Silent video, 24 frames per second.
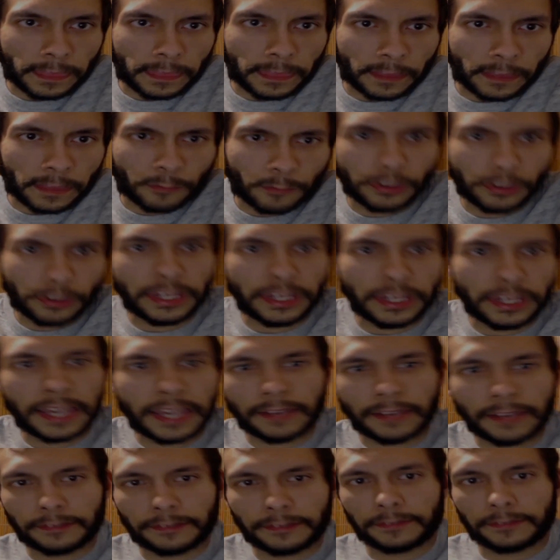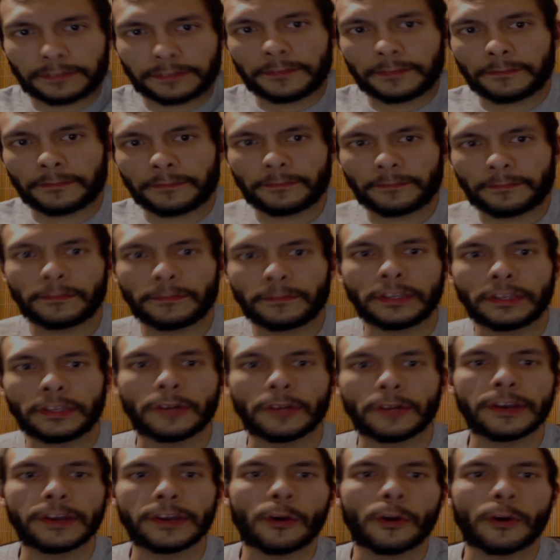really,
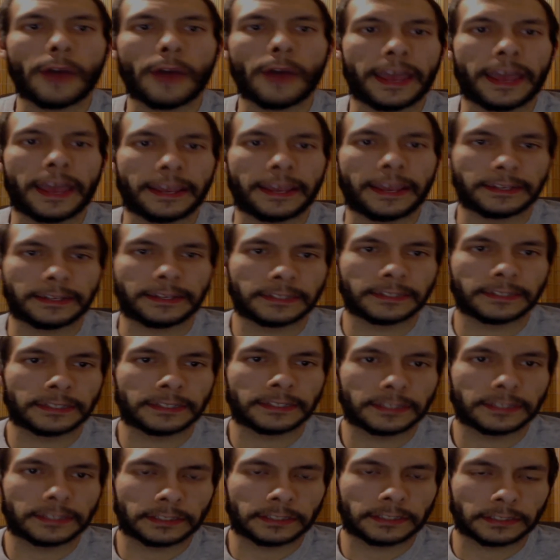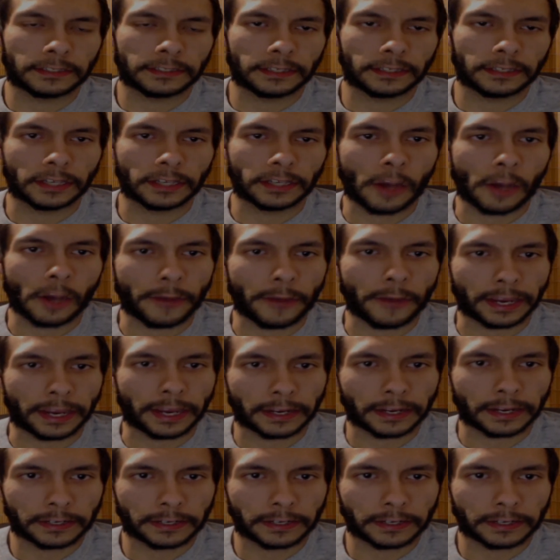in a way, going